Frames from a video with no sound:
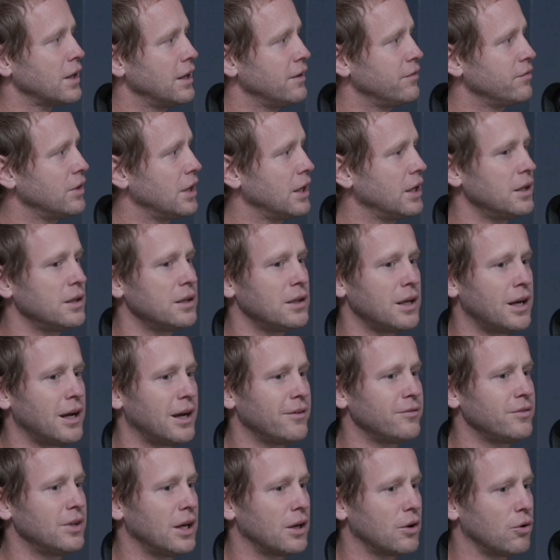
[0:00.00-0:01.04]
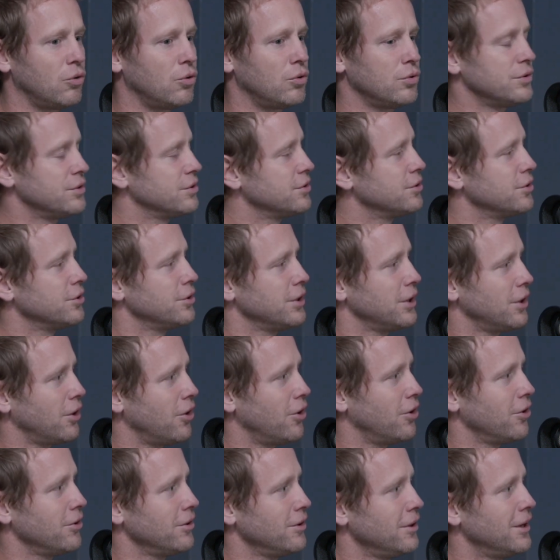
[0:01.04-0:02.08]
if they didn't have that old sturdy
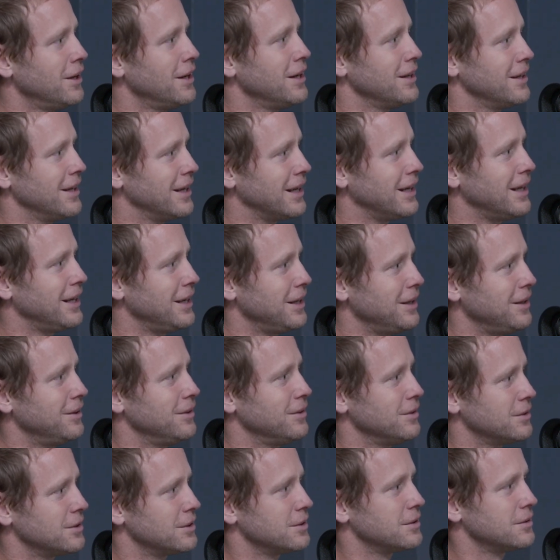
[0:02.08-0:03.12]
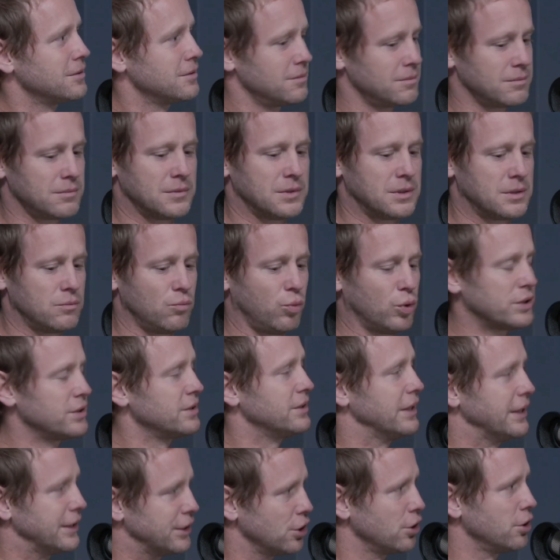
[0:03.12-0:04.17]
car that he was
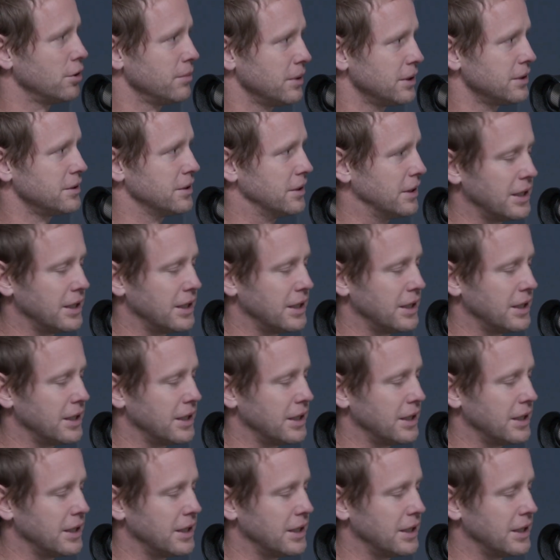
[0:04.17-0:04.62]
determined to